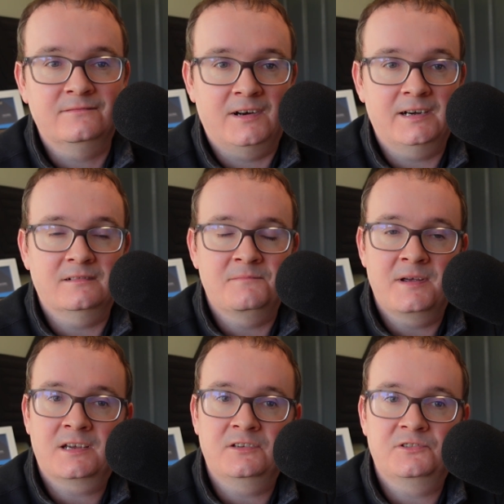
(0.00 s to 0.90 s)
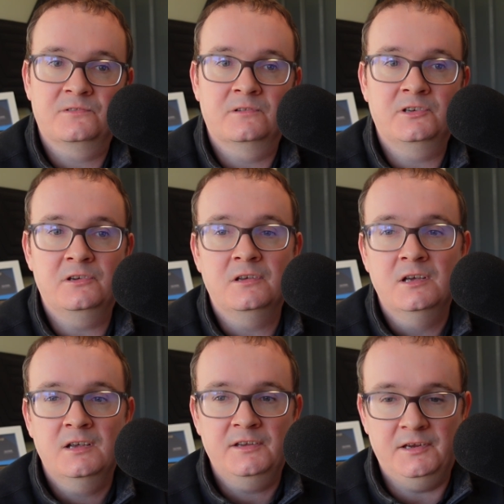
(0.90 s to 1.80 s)
Right, and making sure you
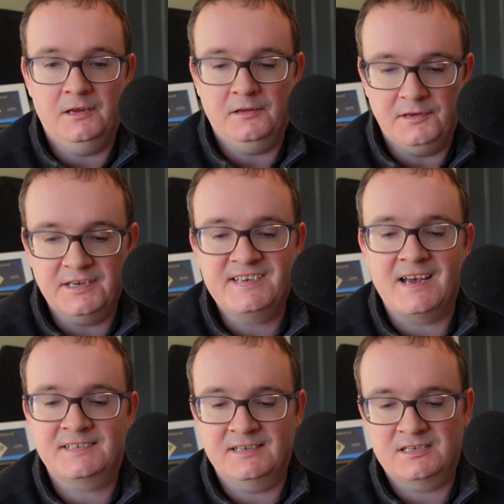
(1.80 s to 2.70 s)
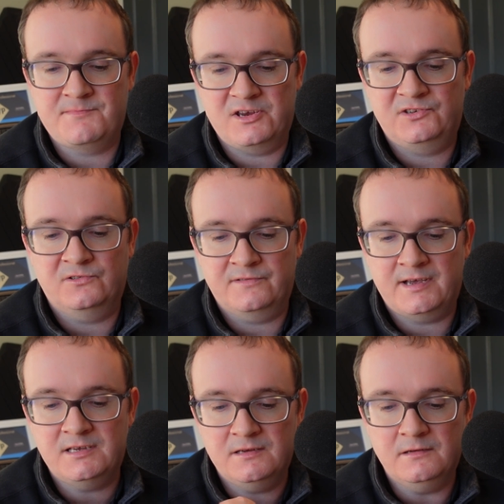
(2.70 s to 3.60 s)
you, you test it to make sure
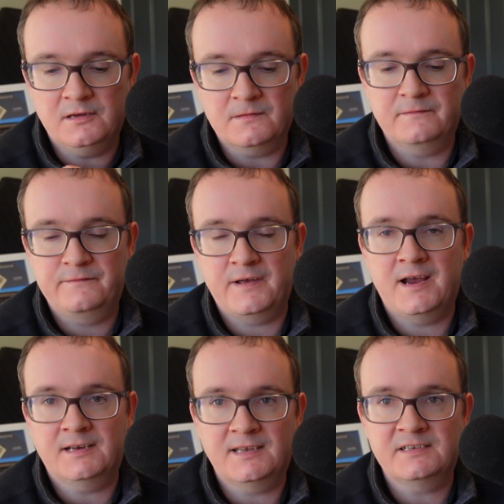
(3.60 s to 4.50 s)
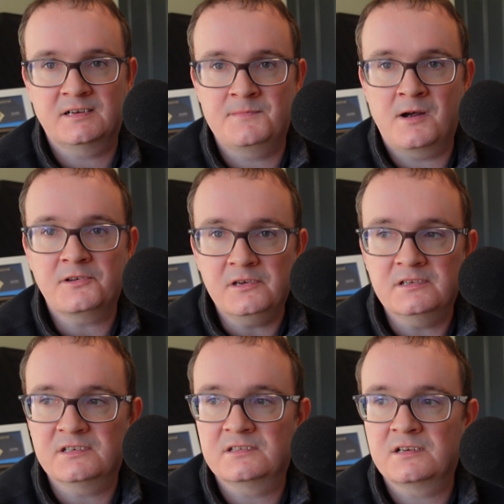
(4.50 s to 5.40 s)
that you can fit a decent amount of
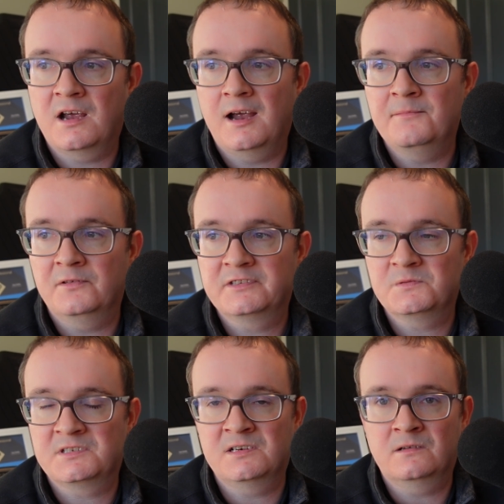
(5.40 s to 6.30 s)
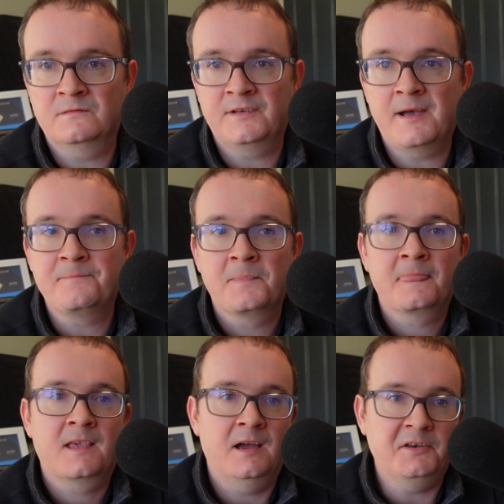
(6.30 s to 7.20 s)
users um, onto a single VM
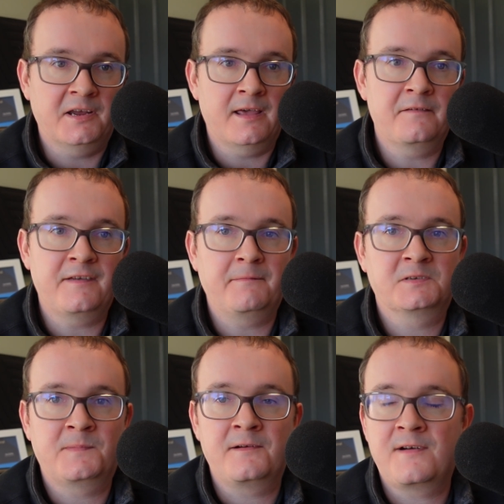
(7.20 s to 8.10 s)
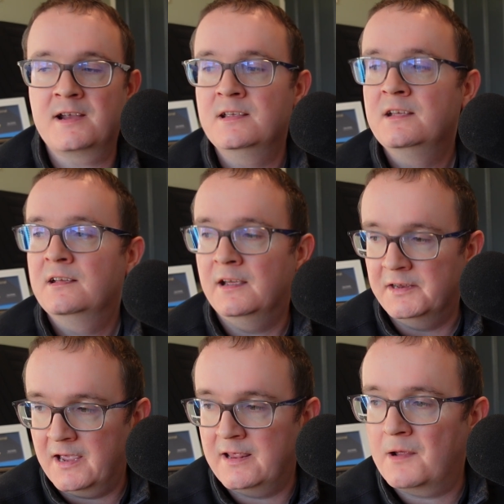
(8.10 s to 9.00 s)
and you get the VM spec right and
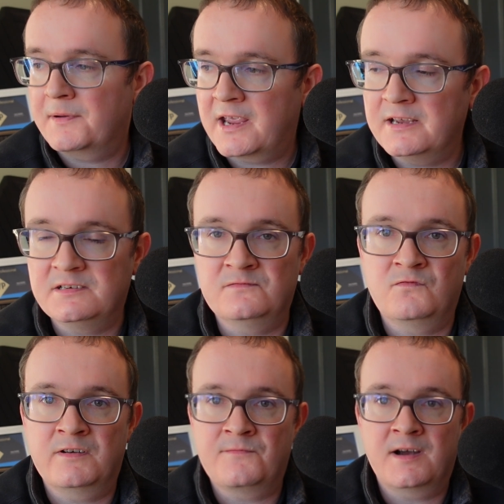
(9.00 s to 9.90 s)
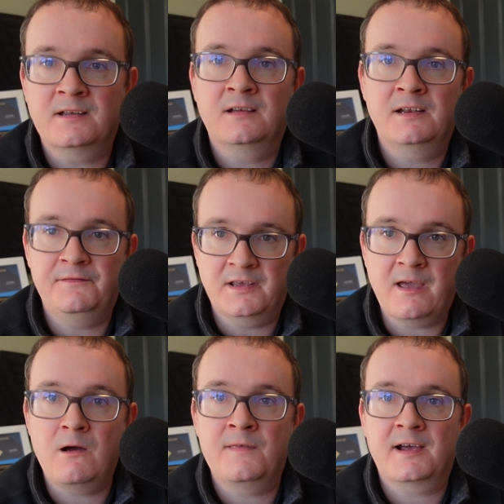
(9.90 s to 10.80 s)
you get the applications running right and if you
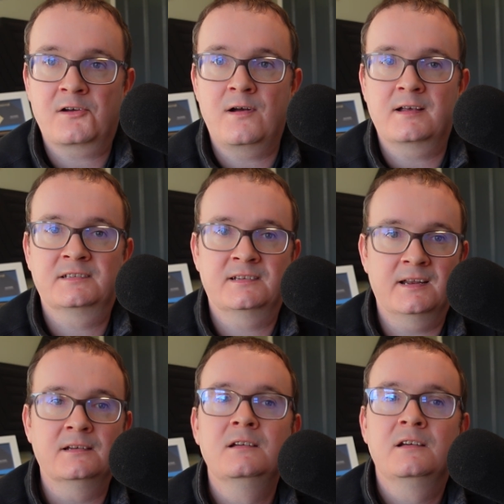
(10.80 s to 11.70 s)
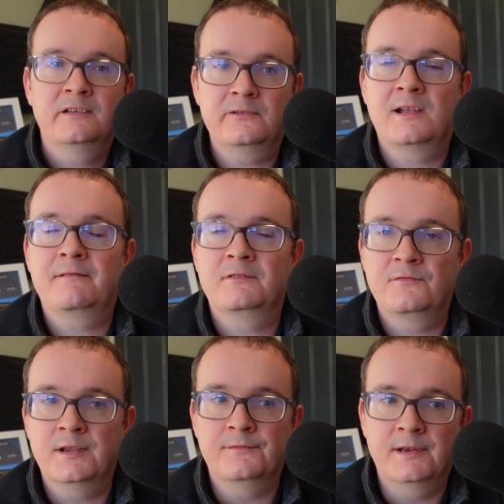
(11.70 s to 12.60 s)
get all that correct then you'll have a
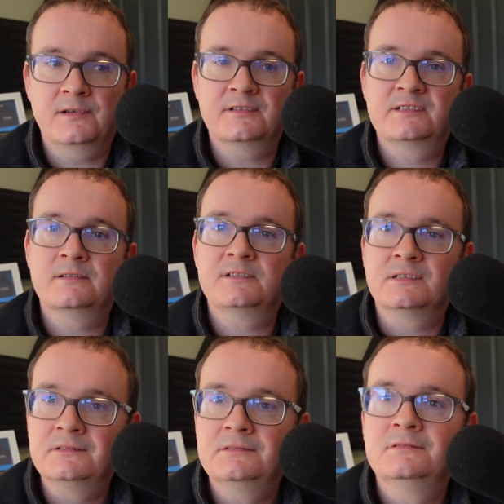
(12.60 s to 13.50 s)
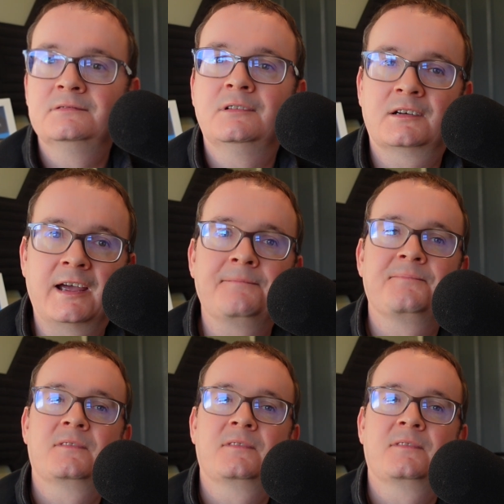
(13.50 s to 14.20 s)
really really good solution okay